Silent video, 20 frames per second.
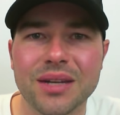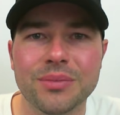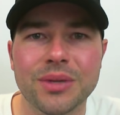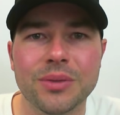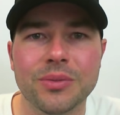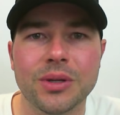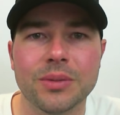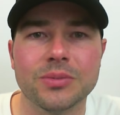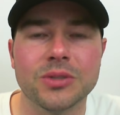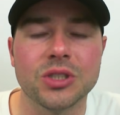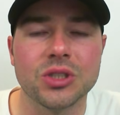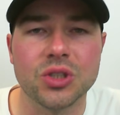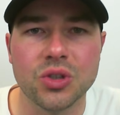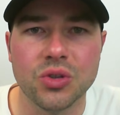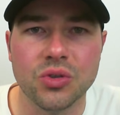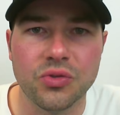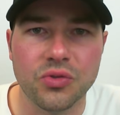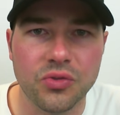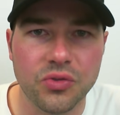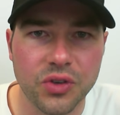maybe up to
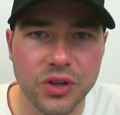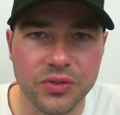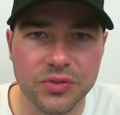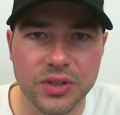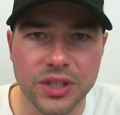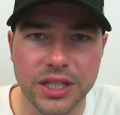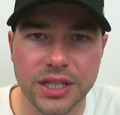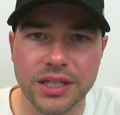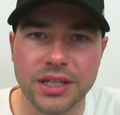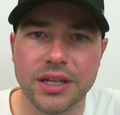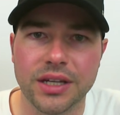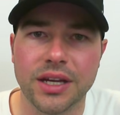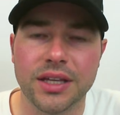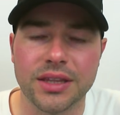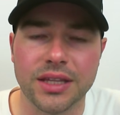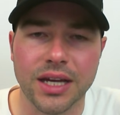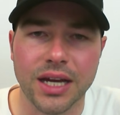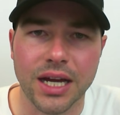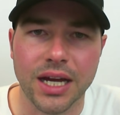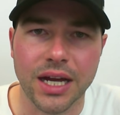250 at
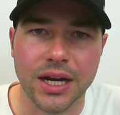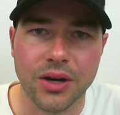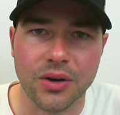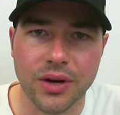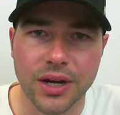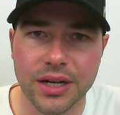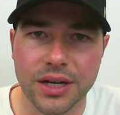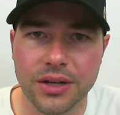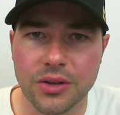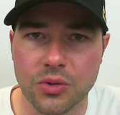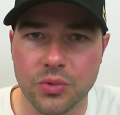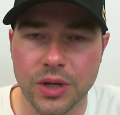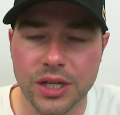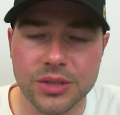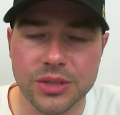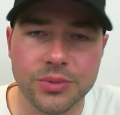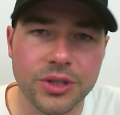the higher end of the range,